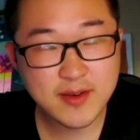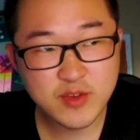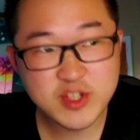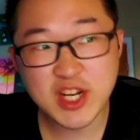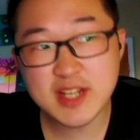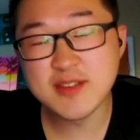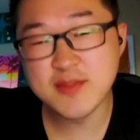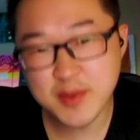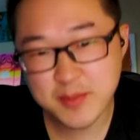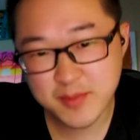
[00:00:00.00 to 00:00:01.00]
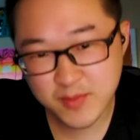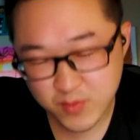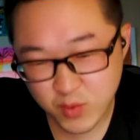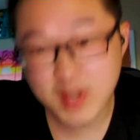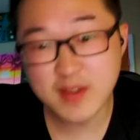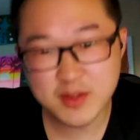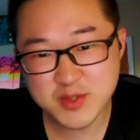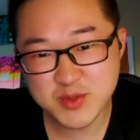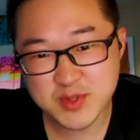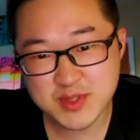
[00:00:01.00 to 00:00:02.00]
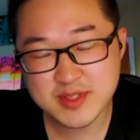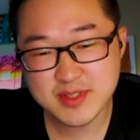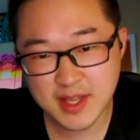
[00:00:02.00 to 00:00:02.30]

rejected from one of those schools